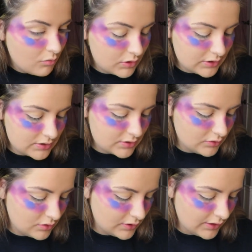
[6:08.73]
want it to
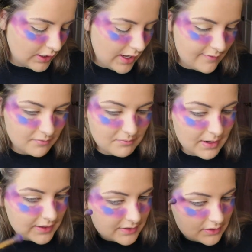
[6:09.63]
look like I have a
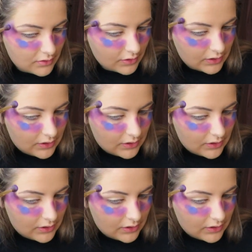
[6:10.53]
method or